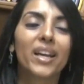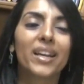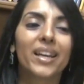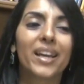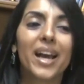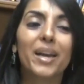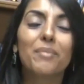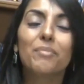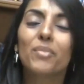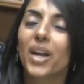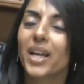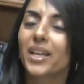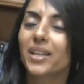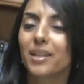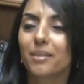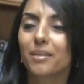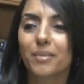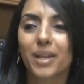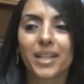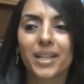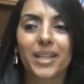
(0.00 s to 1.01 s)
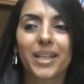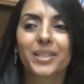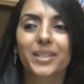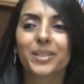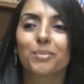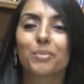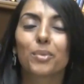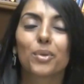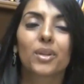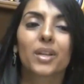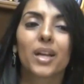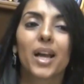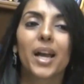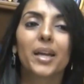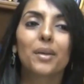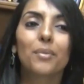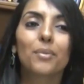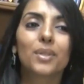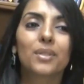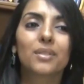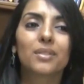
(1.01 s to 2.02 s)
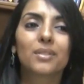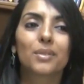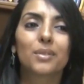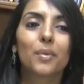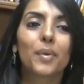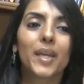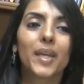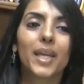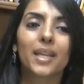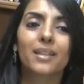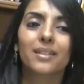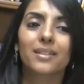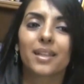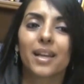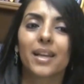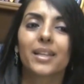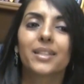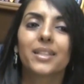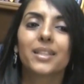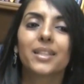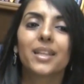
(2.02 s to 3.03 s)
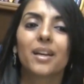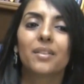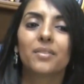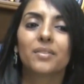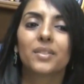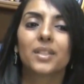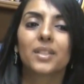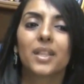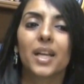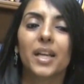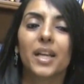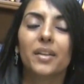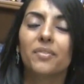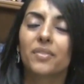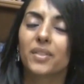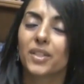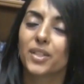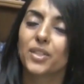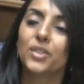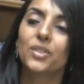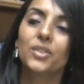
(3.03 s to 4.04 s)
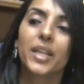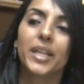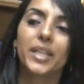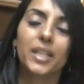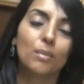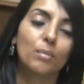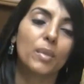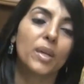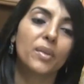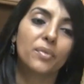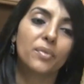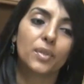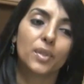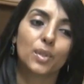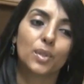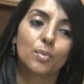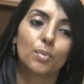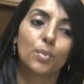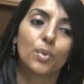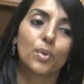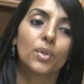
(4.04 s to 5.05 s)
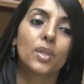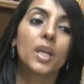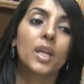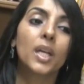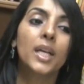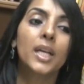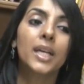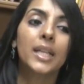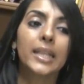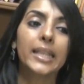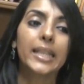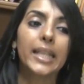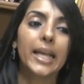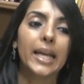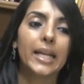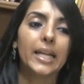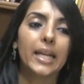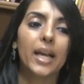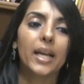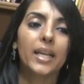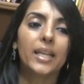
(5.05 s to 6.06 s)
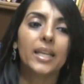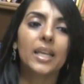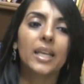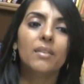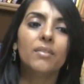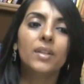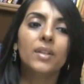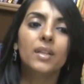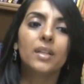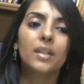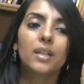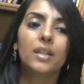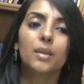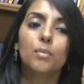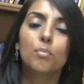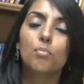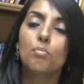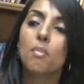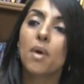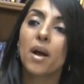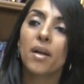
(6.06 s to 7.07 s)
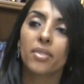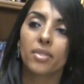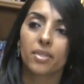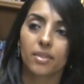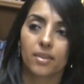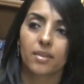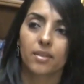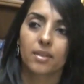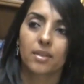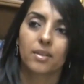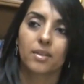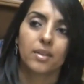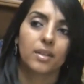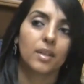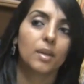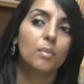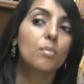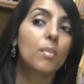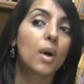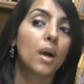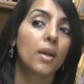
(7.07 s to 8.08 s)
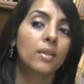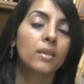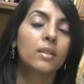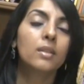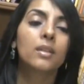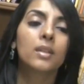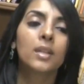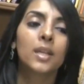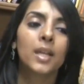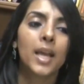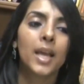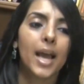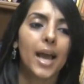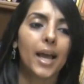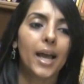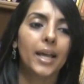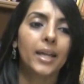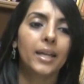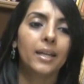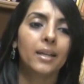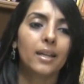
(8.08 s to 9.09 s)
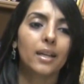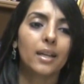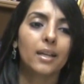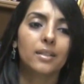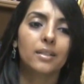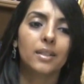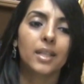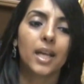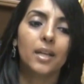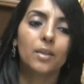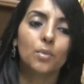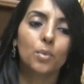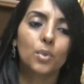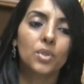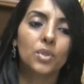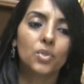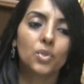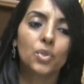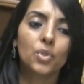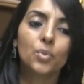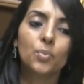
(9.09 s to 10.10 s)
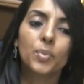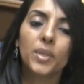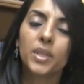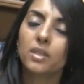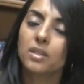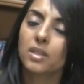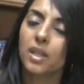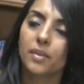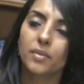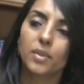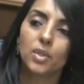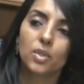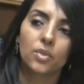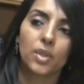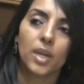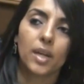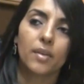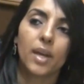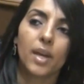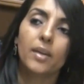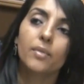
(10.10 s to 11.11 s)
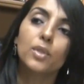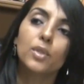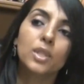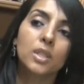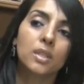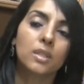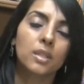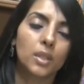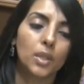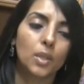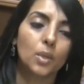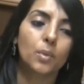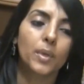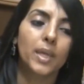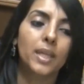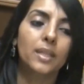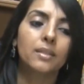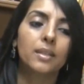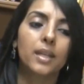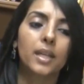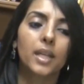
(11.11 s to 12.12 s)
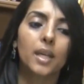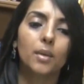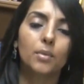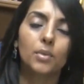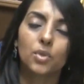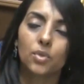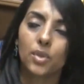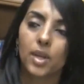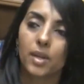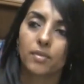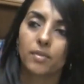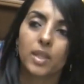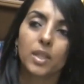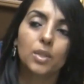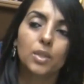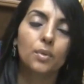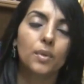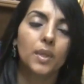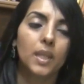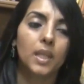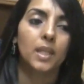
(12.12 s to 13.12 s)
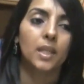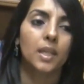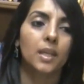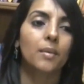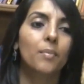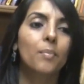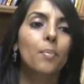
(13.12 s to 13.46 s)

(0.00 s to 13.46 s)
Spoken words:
I'm writing my next book. I was so excited after I finished writing my first book that I gave it a month, and that was just because I was in the US and I was traveling to India,